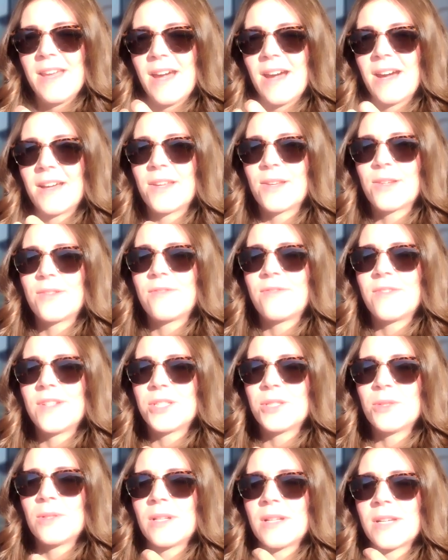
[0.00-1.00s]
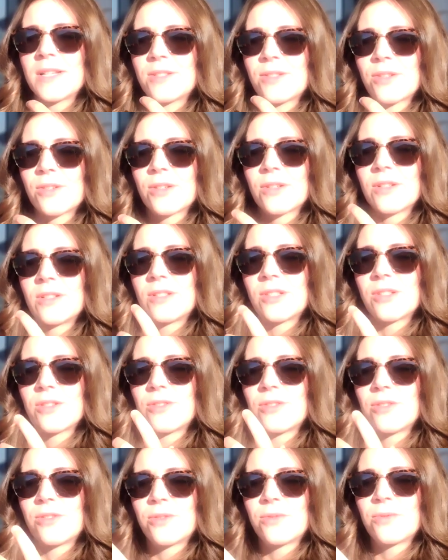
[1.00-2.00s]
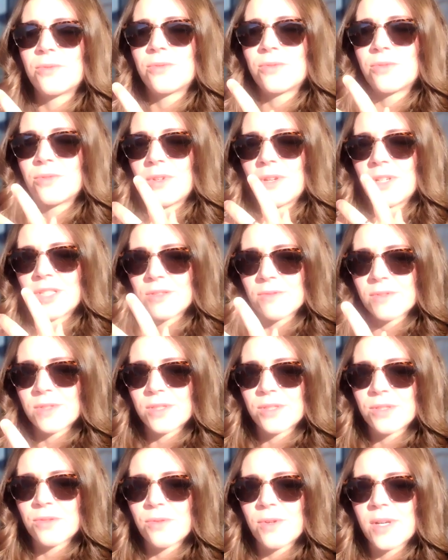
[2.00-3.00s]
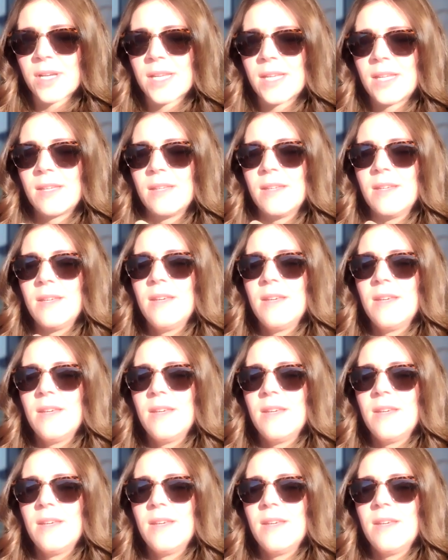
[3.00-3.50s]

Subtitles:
And I could visualize her under a tree